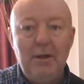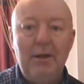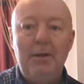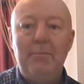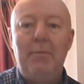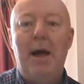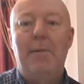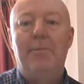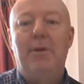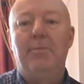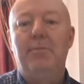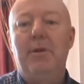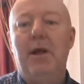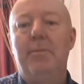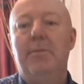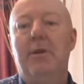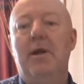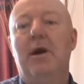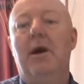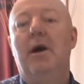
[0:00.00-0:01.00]
blah blah blah
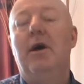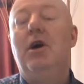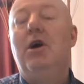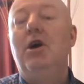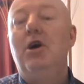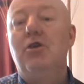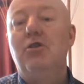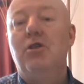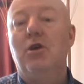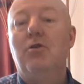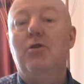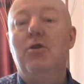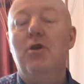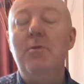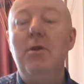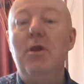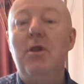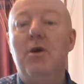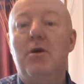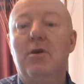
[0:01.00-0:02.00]
blah. So
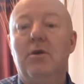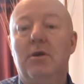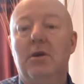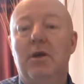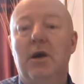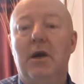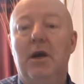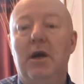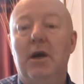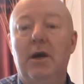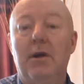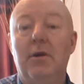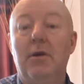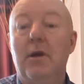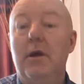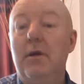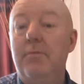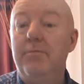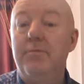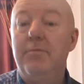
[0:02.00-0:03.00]
come along, we'll
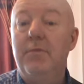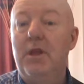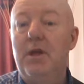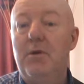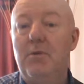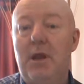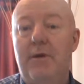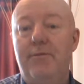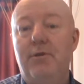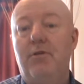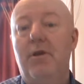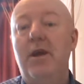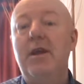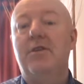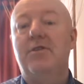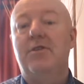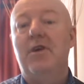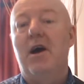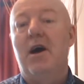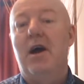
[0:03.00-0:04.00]
have a
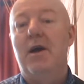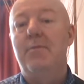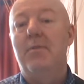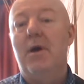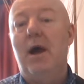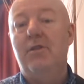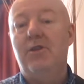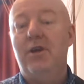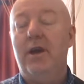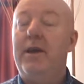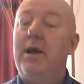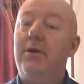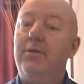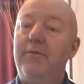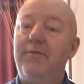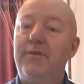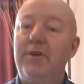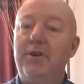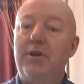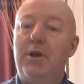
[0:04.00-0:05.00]
great time. Check out
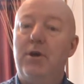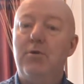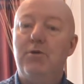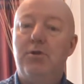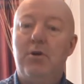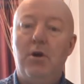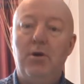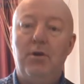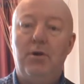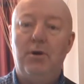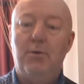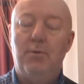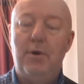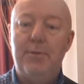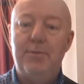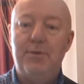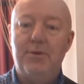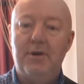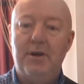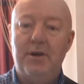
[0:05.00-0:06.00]
the videos on our
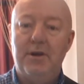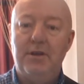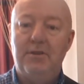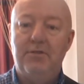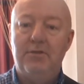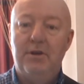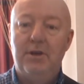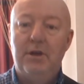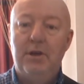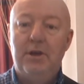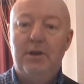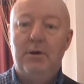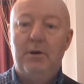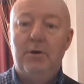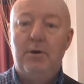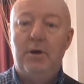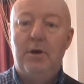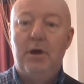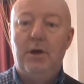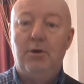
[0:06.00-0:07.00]
website,
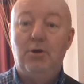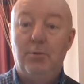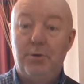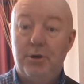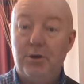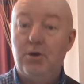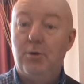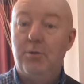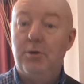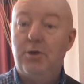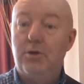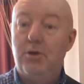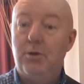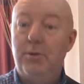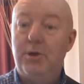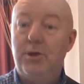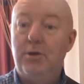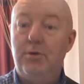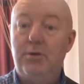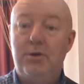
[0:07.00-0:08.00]

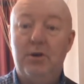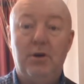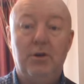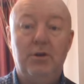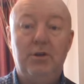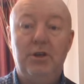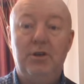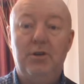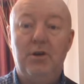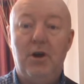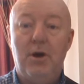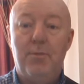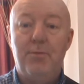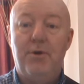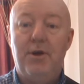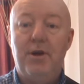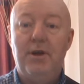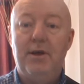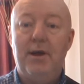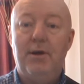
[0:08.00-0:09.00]

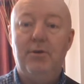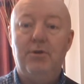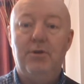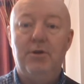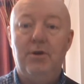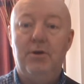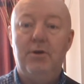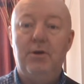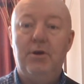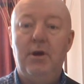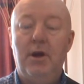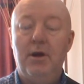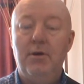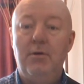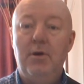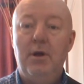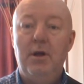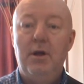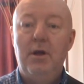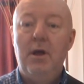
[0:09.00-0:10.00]

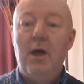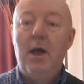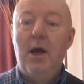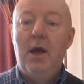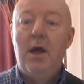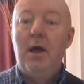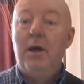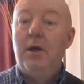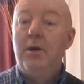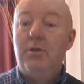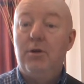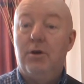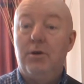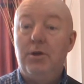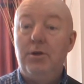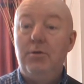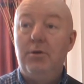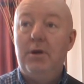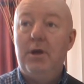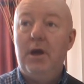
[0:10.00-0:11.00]

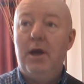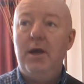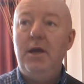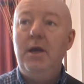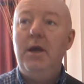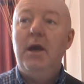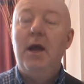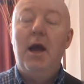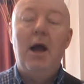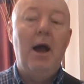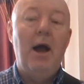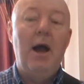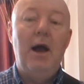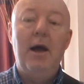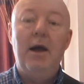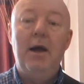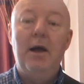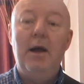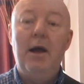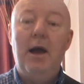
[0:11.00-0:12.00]
www.guitarbreakout.co.uk,
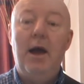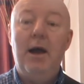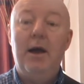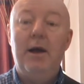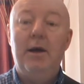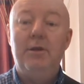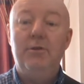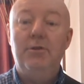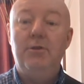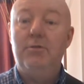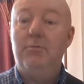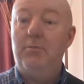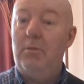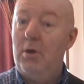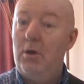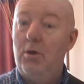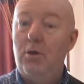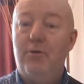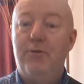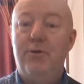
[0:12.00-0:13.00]
and
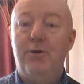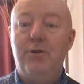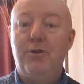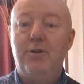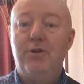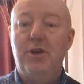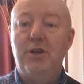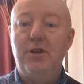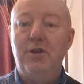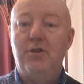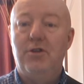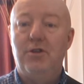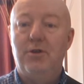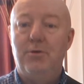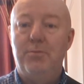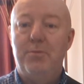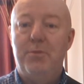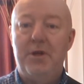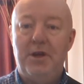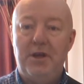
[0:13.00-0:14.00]
look forward to seeing you
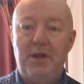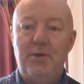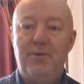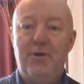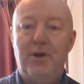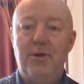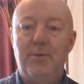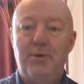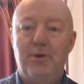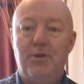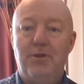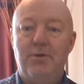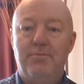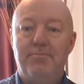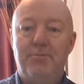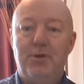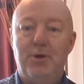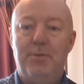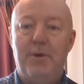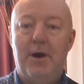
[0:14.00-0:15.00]
soon. Thank you very much.
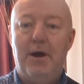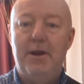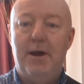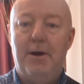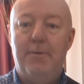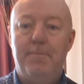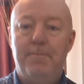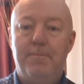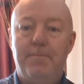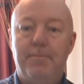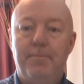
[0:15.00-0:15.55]
Goodbye now.